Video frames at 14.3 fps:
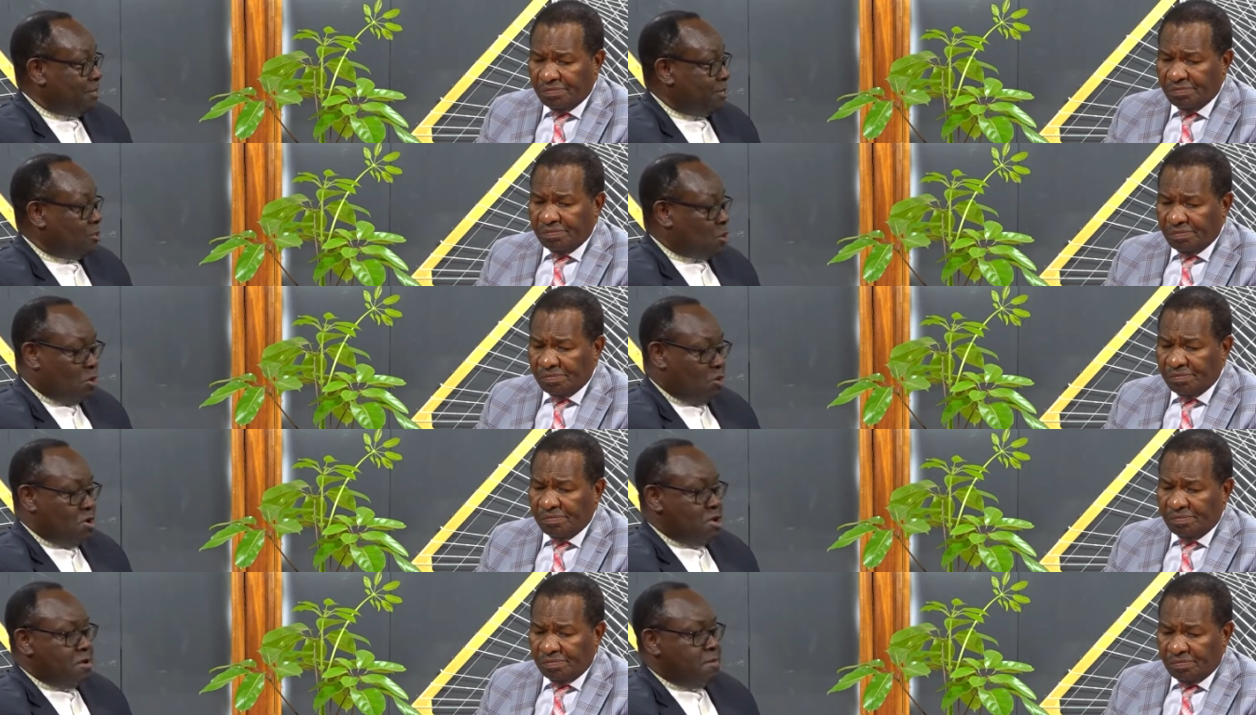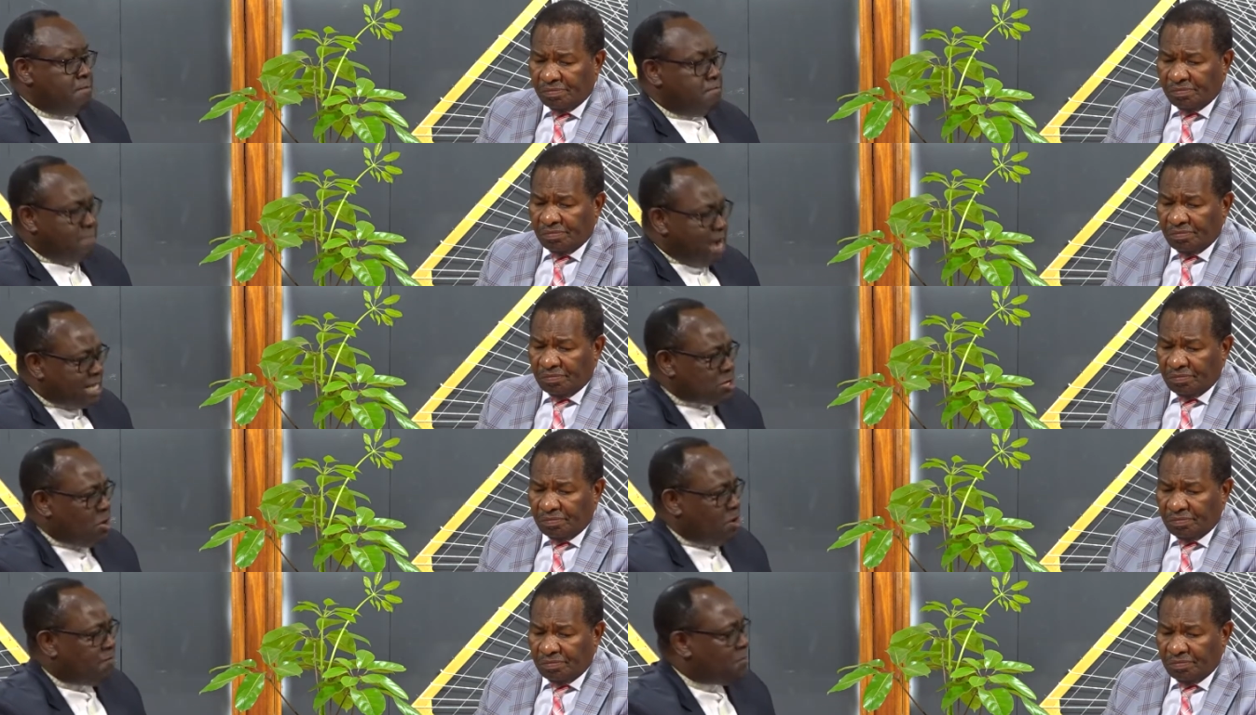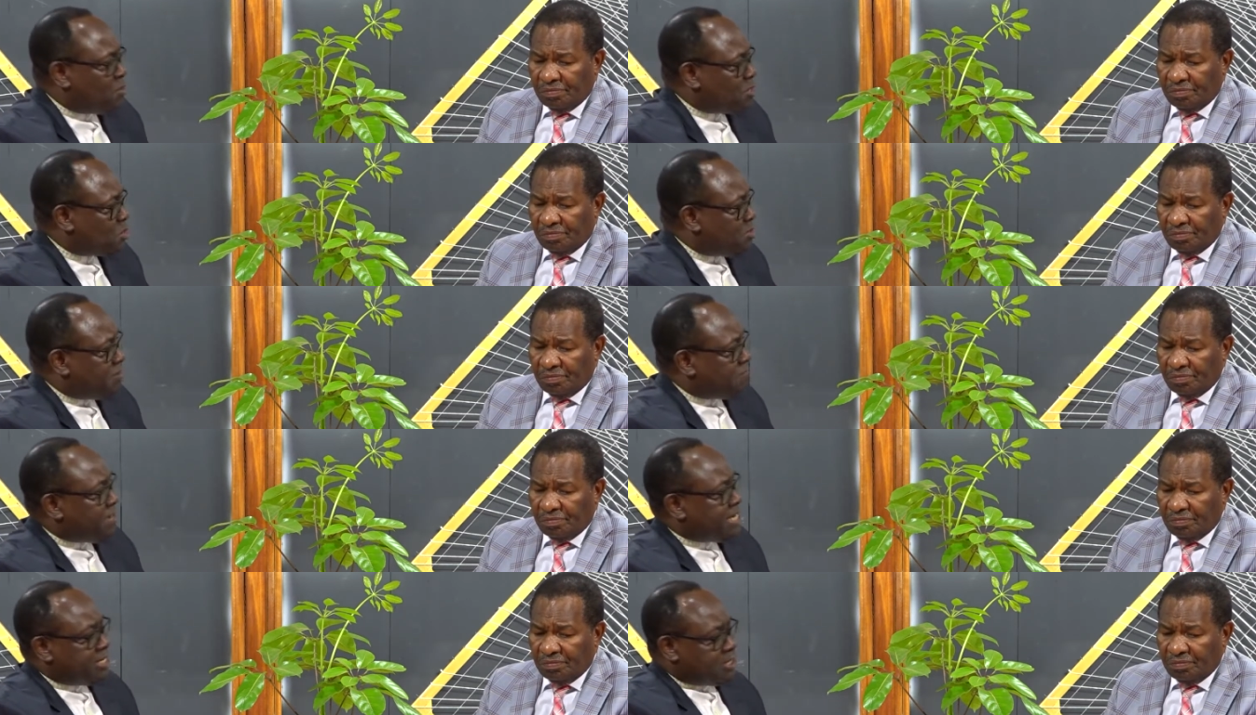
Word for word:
Speaker 1: So much of what we have had,